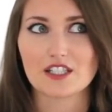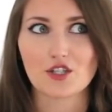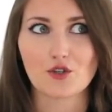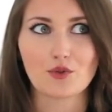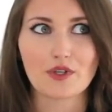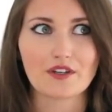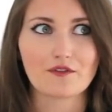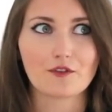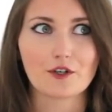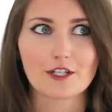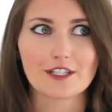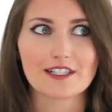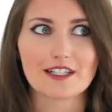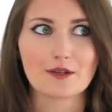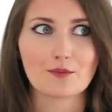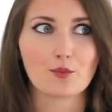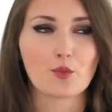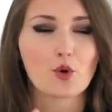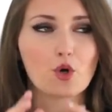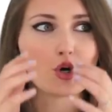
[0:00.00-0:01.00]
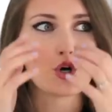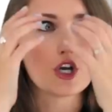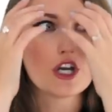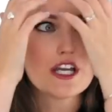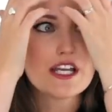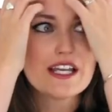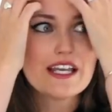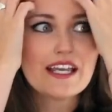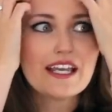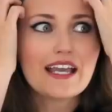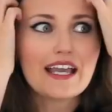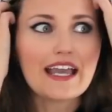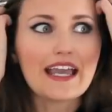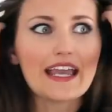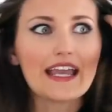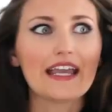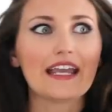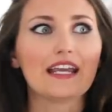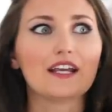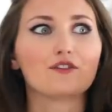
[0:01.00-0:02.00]
So like, for example,
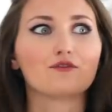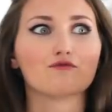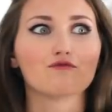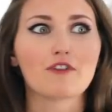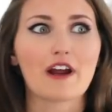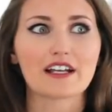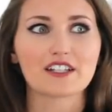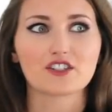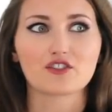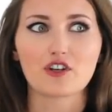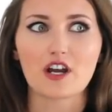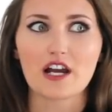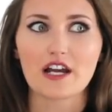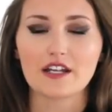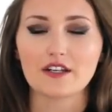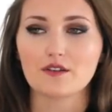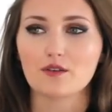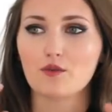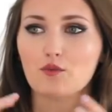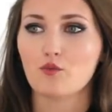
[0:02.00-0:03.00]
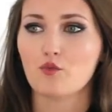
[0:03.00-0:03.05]
a restaurant